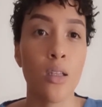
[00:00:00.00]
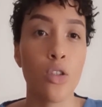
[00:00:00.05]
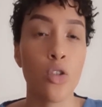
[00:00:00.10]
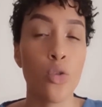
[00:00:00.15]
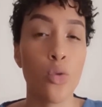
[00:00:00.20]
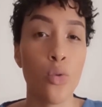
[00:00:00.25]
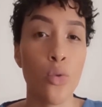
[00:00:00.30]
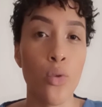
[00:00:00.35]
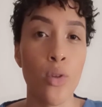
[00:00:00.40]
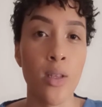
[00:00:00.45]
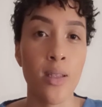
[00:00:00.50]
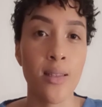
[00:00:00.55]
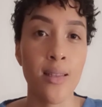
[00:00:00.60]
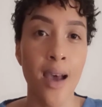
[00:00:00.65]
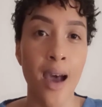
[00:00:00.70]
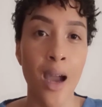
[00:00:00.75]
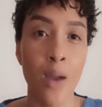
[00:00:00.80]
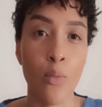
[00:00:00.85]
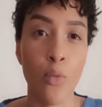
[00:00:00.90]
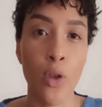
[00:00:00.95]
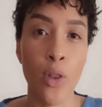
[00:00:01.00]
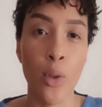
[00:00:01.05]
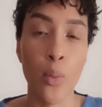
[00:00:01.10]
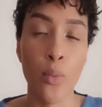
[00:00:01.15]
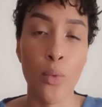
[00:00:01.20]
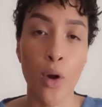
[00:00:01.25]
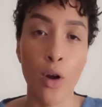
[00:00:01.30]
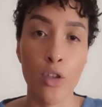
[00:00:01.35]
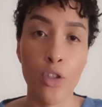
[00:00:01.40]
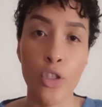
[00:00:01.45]
to the time when the
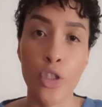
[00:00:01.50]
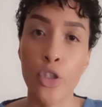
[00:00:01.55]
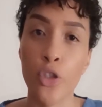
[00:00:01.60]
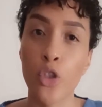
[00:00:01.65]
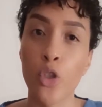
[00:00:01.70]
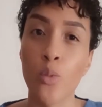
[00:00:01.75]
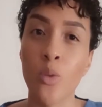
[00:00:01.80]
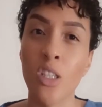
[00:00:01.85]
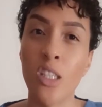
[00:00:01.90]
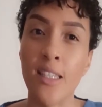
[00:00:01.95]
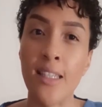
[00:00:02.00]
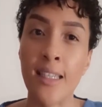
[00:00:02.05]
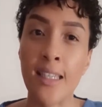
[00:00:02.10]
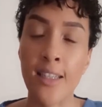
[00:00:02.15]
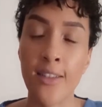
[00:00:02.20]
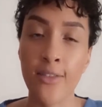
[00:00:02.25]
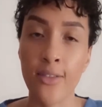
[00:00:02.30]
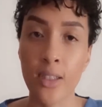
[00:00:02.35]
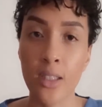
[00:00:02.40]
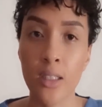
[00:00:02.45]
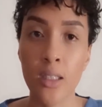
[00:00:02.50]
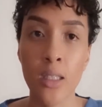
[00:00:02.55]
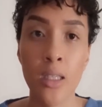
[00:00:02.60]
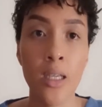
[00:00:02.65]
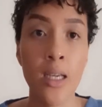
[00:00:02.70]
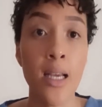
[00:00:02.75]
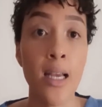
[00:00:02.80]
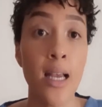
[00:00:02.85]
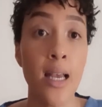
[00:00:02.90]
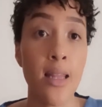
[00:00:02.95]
proxy is to be delivered
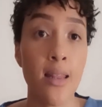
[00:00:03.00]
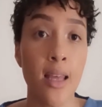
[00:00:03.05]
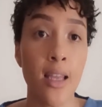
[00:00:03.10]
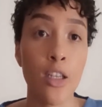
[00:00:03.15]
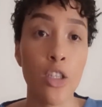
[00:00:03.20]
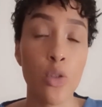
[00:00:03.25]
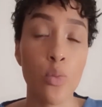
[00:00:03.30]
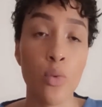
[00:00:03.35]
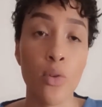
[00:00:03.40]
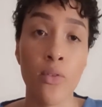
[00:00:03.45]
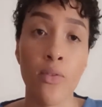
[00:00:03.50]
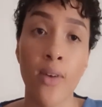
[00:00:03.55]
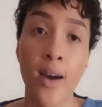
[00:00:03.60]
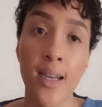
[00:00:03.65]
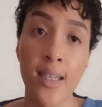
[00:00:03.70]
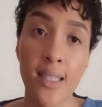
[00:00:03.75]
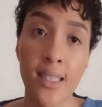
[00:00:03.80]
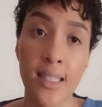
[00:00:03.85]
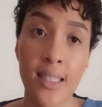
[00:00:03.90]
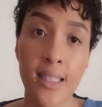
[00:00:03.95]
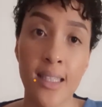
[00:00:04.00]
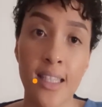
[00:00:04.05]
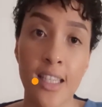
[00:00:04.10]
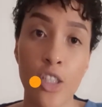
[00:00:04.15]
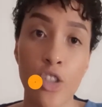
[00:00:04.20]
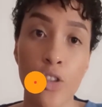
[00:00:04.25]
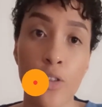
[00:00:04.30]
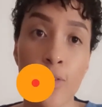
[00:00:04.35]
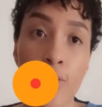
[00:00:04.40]
that is provided in section